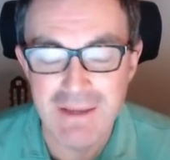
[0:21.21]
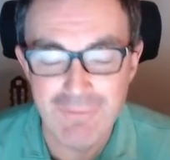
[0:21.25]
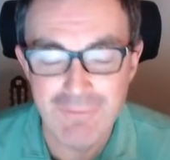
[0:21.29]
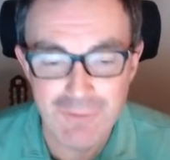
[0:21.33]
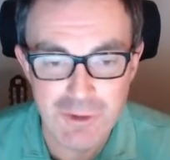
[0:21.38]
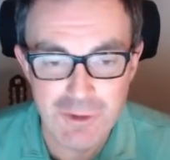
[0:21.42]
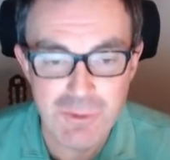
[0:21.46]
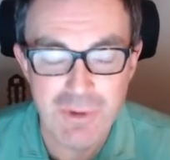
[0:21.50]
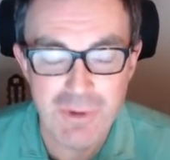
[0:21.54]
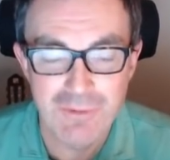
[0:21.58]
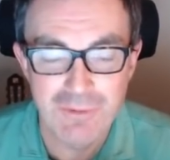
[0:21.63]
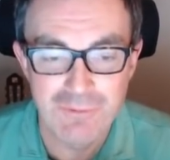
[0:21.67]

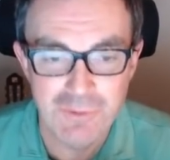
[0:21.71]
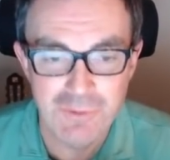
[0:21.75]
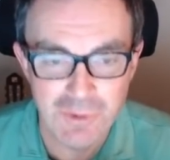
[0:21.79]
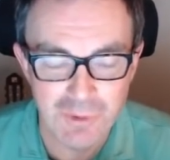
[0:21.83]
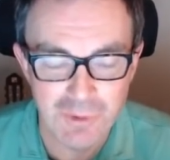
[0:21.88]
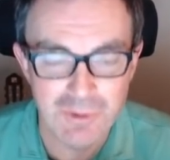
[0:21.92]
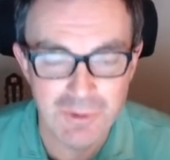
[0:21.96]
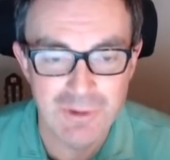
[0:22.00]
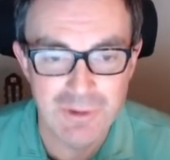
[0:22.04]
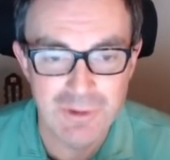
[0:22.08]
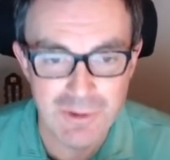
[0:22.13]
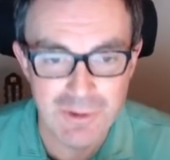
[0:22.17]
If you have
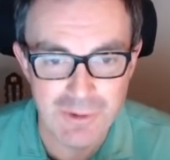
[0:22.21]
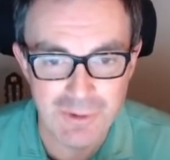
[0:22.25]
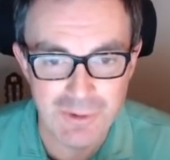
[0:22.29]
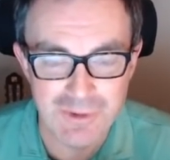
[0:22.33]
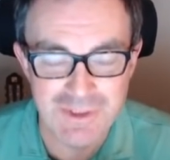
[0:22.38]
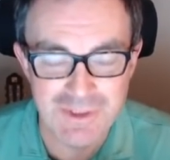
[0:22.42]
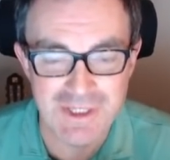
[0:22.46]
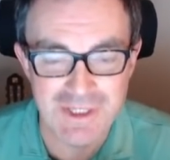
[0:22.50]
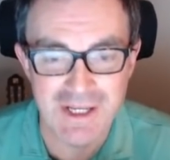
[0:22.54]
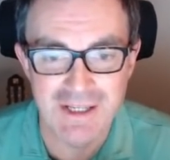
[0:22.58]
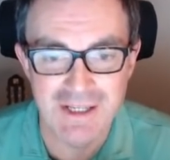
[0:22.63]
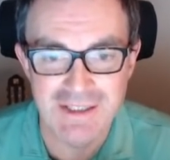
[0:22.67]
not
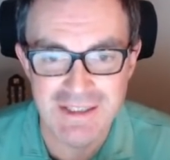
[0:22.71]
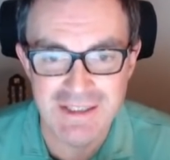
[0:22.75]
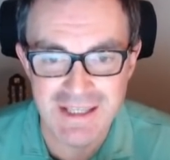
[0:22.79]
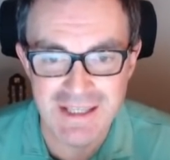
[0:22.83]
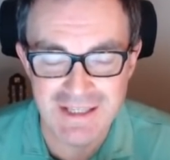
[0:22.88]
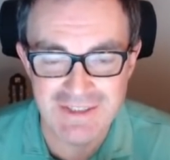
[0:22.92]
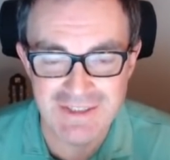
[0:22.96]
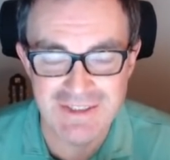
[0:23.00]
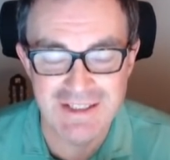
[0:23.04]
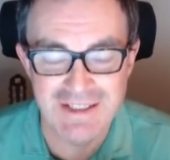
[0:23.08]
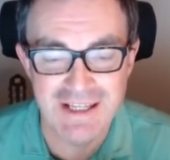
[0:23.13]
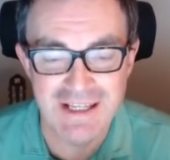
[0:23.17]
looked at
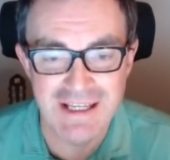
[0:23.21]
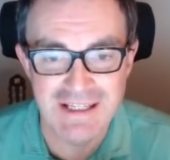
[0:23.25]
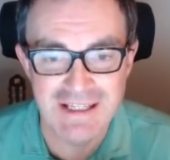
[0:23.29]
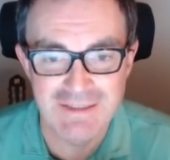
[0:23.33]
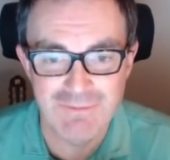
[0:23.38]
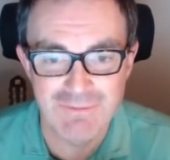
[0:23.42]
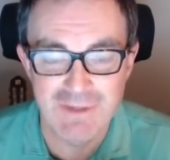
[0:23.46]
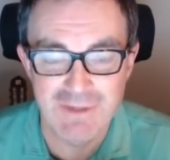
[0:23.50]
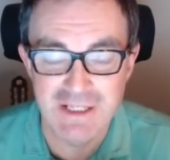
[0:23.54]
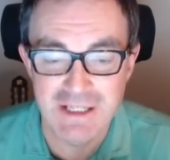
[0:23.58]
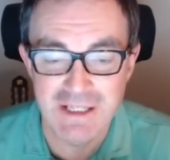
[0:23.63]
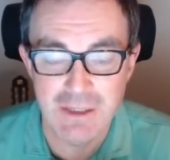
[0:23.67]

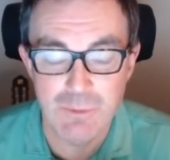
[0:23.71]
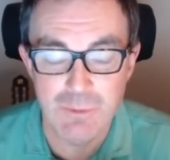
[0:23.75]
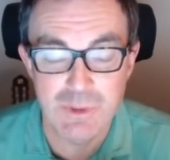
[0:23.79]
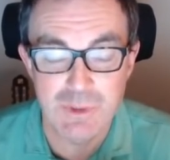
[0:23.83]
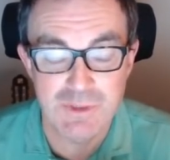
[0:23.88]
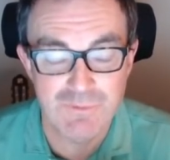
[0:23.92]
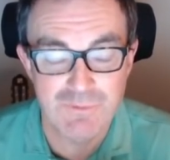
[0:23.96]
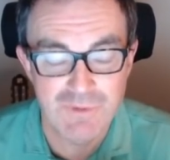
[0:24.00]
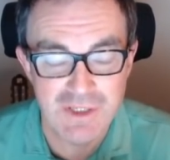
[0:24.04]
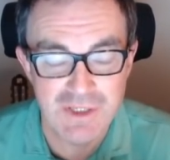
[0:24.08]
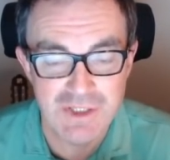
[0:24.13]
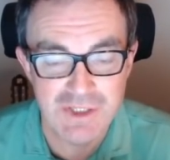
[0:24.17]
yesterday's video,
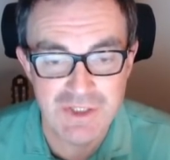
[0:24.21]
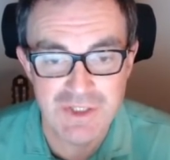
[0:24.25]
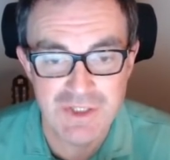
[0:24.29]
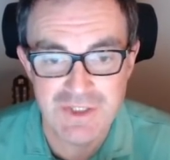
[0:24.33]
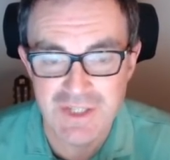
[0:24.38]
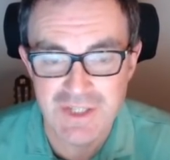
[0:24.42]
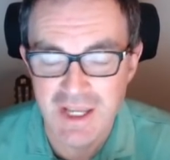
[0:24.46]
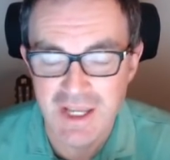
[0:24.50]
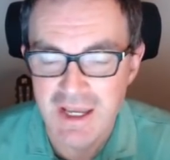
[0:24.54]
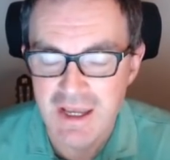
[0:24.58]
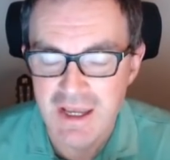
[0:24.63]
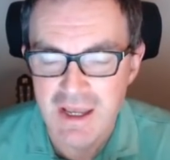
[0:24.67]
which
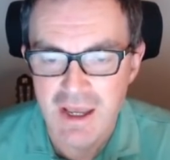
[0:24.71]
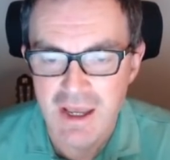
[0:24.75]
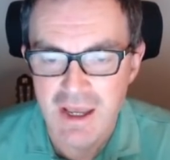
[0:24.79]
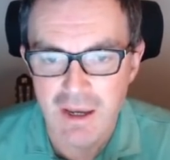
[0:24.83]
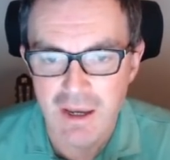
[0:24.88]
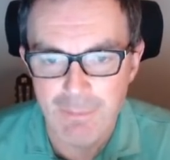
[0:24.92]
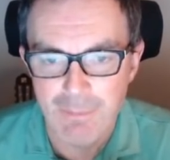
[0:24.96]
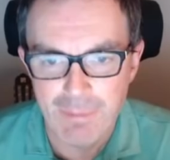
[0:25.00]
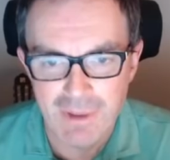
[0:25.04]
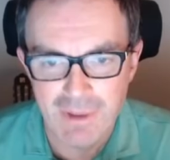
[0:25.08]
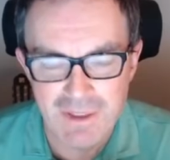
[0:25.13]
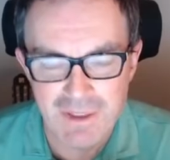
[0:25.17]
features
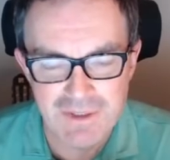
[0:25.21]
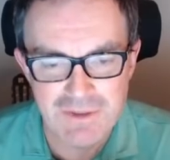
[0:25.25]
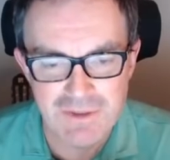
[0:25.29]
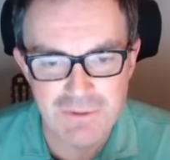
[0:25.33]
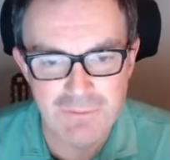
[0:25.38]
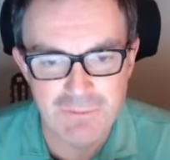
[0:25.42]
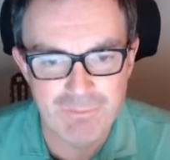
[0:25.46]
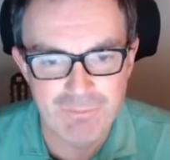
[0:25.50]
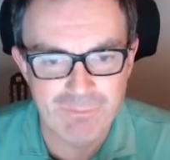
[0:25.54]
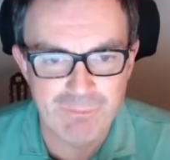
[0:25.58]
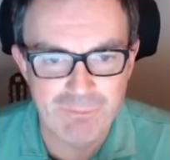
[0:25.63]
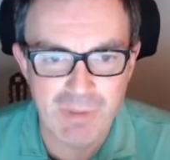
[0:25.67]
a
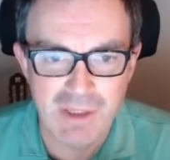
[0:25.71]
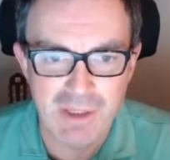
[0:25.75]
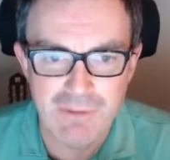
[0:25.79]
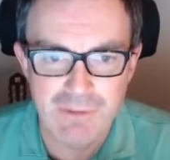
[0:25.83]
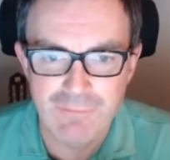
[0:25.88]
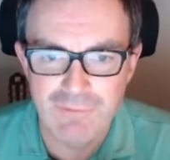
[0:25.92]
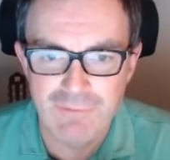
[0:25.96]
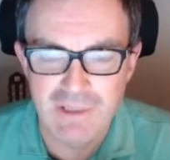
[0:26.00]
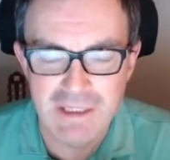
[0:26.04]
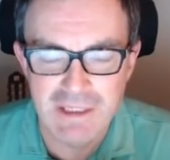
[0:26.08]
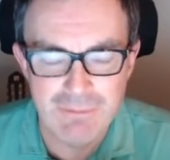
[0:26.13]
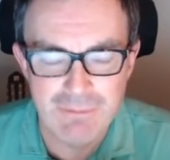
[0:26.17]
puzzle
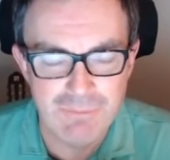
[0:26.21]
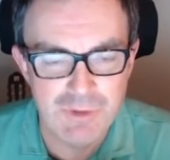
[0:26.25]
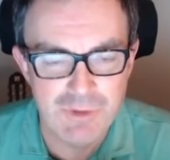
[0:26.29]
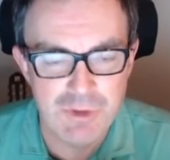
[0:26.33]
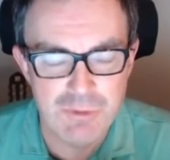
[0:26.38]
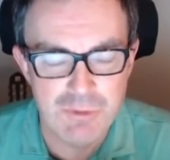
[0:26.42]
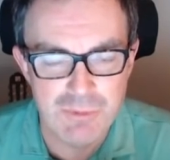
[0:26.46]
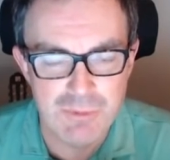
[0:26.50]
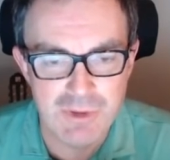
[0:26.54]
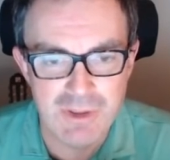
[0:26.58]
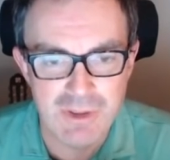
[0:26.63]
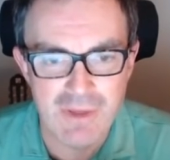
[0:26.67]
by Philip
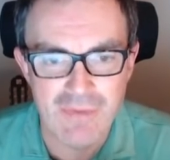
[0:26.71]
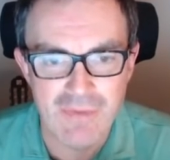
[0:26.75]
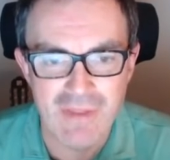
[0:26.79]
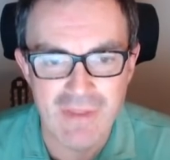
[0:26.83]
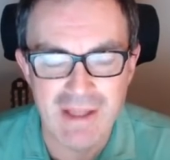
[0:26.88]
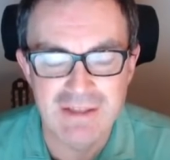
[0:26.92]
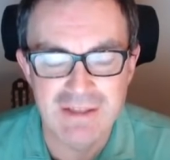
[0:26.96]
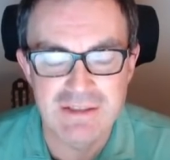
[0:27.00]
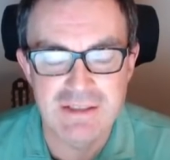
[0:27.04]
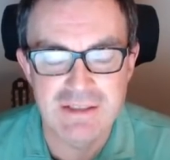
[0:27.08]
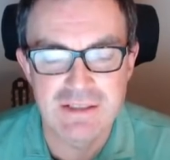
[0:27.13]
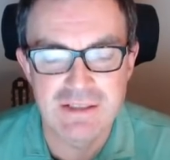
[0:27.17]
Newman
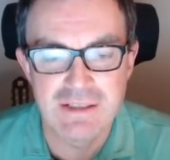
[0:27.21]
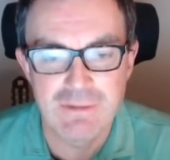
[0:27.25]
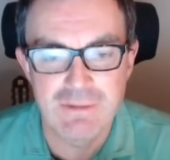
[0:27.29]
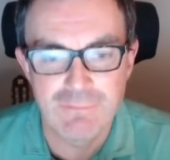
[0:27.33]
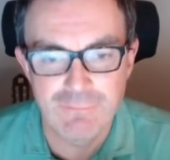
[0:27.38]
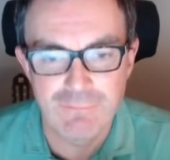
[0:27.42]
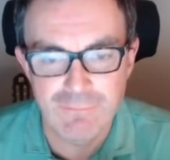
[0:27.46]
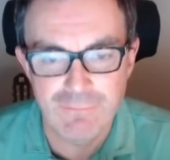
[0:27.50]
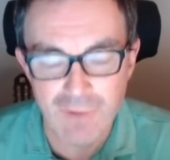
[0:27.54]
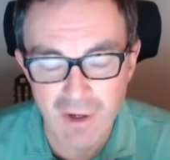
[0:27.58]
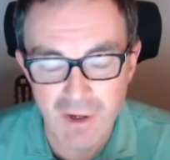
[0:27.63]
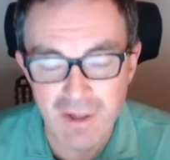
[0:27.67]
that
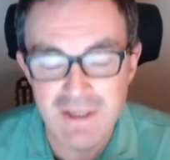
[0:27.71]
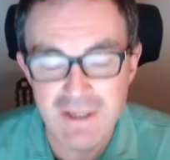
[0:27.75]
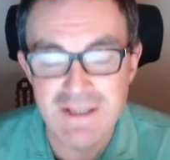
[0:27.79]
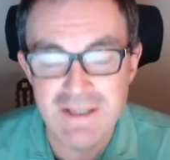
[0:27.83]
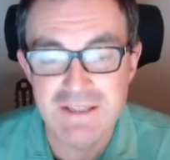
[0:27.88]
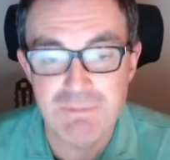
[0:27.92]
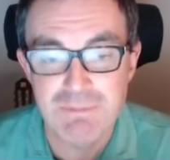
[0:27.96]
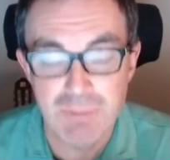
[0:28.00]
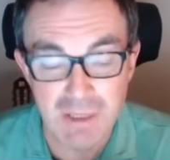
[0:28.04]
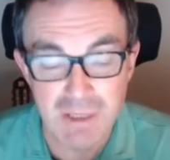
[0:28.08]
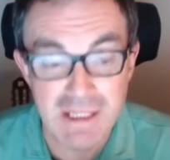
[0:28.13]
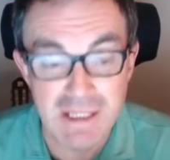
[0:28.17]

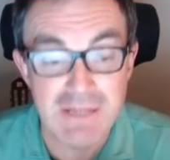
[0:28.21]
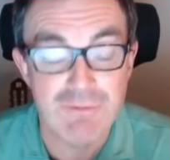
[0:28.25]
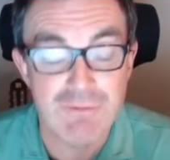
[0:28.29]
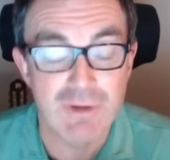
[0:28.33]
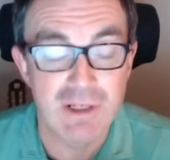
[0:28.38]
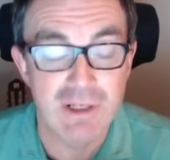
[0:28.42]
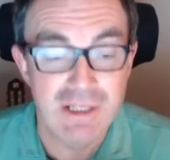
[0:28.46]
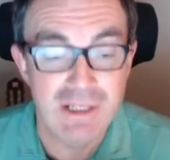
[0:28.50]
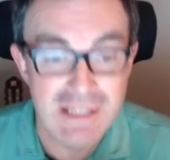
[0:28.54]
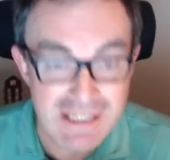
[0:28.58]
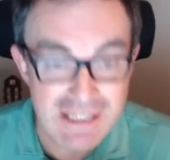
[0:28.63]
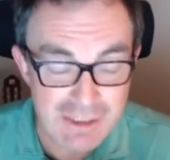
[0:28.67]
defies
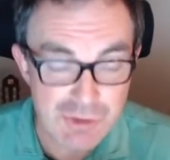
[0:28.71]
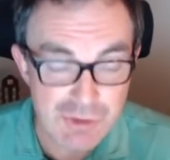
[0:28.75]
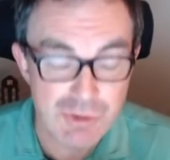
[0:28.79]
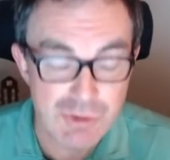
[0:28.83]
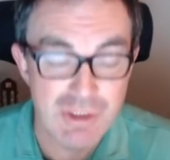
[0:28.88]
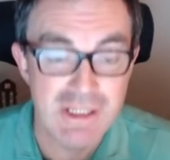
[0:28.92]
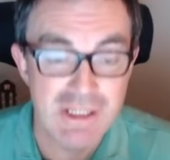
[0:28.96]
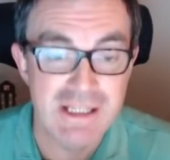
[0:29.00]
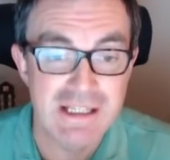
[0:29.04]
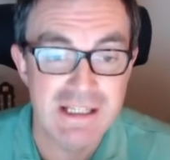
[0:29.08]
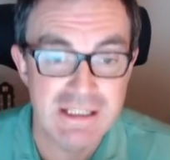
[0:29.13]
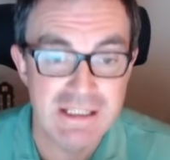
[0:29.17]
belief,
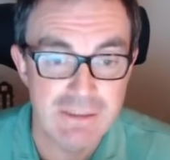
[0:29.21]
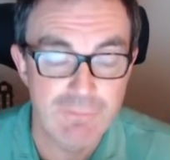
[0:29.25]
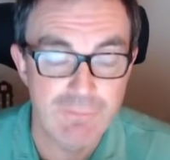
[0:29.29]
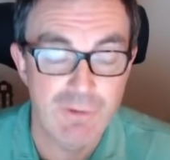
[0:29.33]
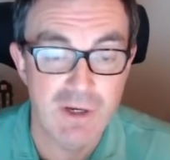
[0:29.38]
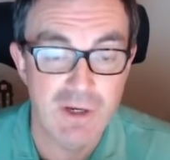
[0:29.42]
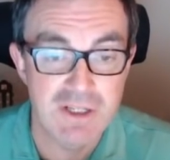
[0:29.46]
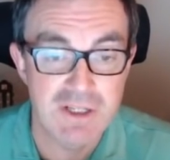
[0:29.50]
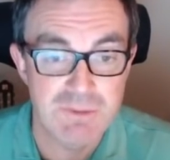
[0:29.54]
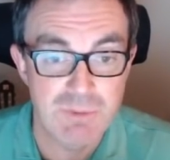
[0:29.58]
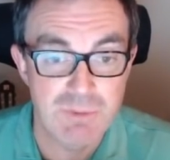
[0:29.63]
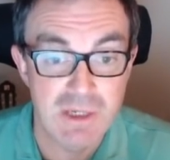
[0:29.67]
literally, it
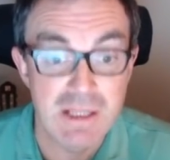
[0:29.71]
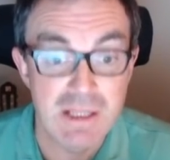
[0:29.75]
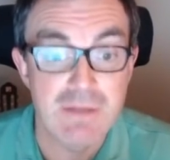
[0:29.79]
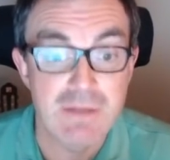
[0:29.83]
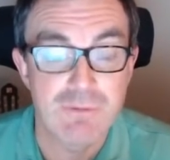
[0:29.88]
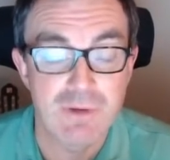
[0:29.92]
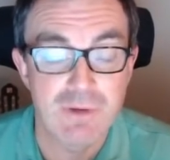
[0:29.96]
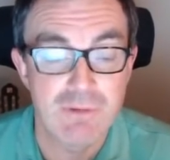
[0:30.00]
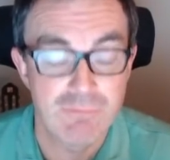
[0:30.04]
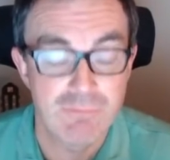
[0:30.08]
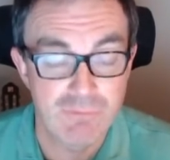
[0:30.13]
defies belief.